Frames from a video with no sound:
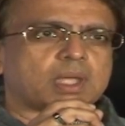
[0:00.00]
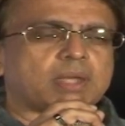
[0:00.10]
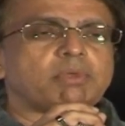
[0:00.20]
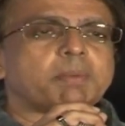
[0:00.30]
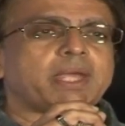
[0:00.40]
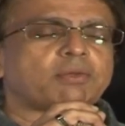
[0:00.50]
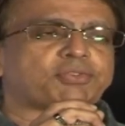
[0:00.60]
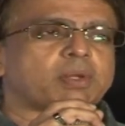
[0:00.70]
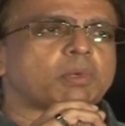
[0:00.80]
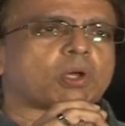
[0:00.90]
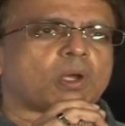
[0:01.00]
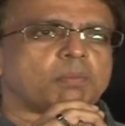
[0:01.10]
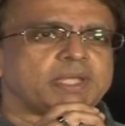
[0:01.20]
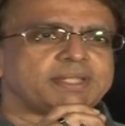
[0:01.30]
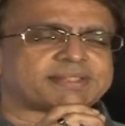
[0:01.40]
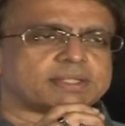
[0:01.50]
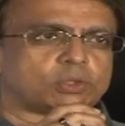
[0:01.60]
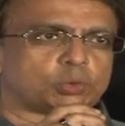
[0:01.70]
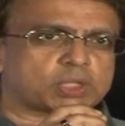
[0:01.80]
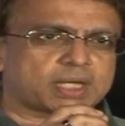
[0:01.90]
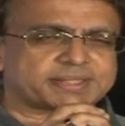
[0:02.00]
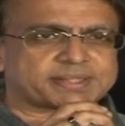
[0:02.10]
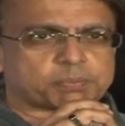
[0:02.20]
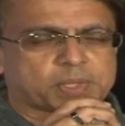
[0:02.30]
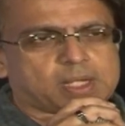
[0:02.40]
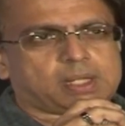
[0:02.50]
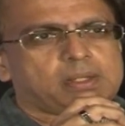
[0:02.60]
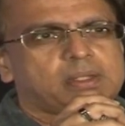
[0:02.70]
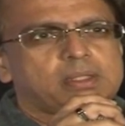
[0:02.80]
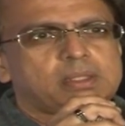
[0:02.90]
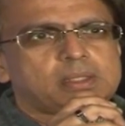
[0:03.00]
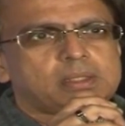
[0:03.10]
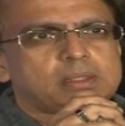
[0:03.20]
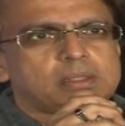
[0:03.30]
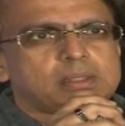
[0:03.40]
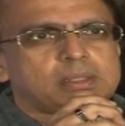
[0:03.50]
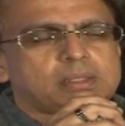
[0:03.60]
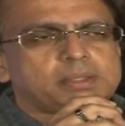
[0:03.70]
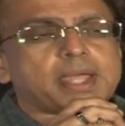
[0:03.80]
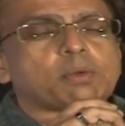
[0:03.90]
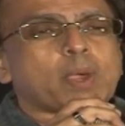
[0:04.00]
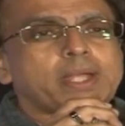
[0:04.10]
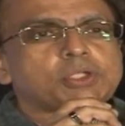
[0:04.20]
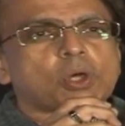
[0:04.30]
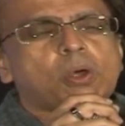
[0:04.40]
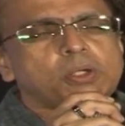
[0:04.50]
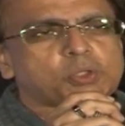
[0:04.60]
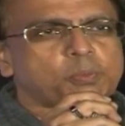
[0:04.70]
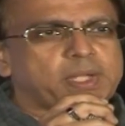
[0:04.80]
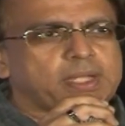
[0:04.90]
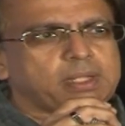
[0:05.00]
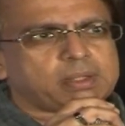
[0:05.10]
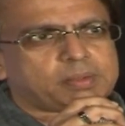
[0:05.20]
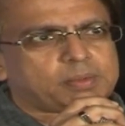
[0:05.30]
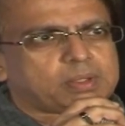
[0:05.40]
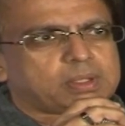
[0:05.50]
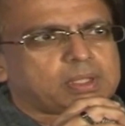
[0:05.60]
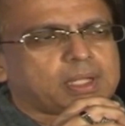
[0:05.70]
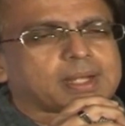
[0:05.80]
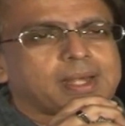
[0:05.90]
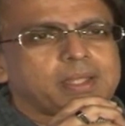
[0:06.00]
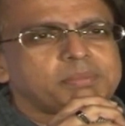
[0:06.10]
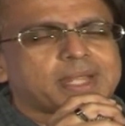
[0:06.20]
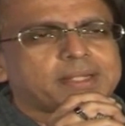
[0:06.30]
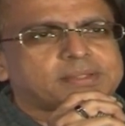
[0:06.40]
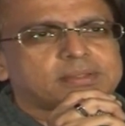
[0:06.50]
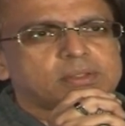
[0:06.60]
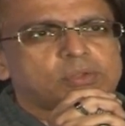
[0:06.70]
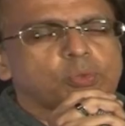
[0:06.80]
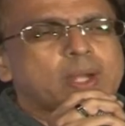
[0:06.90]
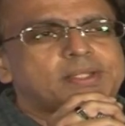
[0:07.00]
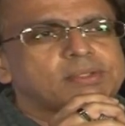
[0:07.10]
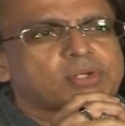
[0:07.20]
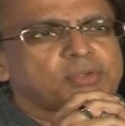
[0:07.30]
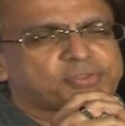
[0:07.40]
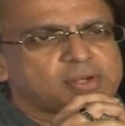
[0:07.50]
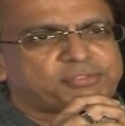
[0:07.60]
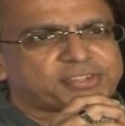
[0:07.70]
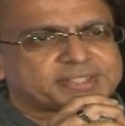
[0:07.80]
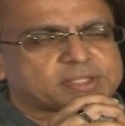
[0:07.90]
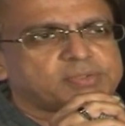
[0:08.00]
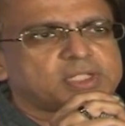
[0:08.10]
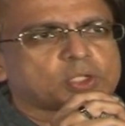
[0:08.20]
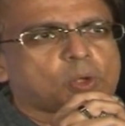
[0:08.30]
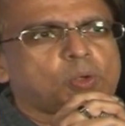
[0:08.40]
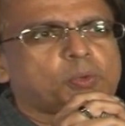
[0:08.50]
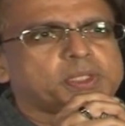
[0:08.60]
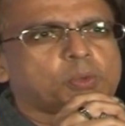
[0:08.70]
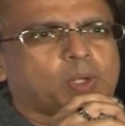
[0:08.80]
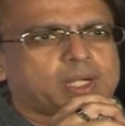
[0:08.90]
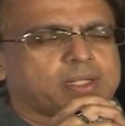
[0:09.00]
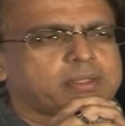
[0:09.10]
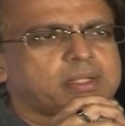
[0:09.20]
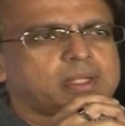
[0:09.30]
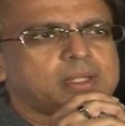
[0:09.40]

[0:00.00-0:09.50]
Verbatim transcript: And we made a film called Me Sindhutai Sapkal that went on to be acclaimed at 23 film festivals all over the world